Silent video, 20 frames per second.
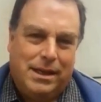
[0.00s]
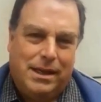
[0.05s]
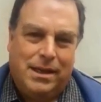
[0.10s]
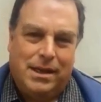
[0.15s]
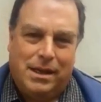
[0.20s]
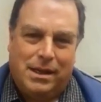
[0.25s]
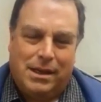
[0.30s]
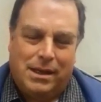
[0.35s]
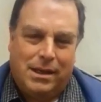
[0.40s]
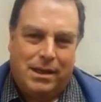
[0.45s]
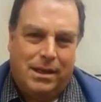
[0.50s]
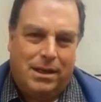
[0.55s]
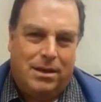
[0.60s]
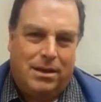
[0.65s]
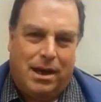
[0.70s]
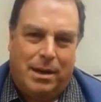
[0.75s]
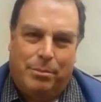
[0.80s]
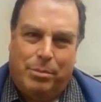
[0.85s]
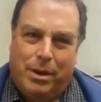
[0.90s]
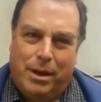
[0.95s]
You
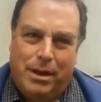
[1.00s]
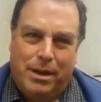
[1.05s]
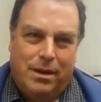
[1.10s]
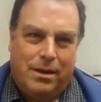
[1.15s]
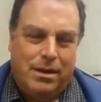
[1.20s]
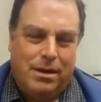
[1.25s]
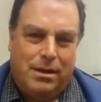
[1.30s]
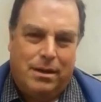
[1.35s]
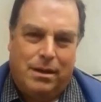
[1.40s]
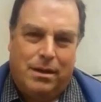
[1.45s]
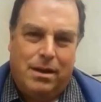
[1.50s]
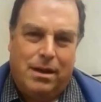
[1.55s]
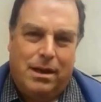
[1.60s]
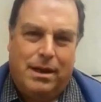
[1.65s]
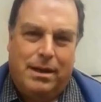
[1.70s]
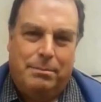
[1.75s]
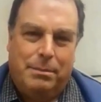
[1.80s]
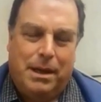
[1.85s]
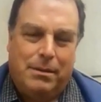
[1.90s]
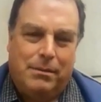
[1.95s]
know, I pray they're
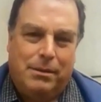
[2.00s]
going to be